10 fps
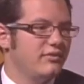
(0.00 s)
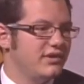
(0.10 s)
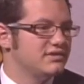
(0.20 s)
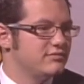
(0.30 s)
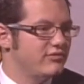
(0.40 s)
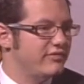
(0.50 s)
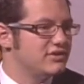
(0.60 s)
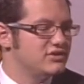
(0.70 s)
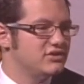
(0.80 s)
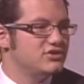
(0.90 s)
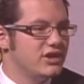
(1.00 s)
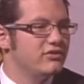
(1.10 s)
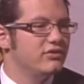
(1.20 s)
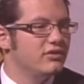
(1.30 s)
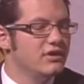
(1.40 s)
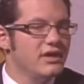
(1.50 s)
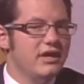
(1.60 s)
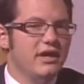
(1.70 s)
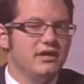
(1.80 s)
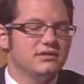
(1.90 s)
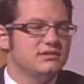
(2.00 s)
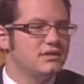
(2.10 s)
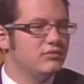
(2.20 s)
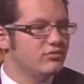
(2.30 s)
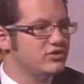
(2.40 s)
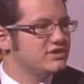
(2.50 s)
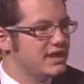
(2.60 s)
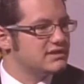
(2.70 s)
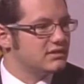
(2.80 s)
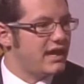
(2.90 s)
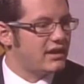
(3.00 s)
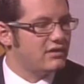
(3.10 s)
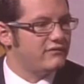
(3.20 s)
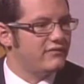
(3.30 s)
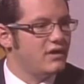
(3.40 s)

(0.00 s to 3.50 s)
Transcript: wellness, and prevention in general. And it's, would you say it's a lack of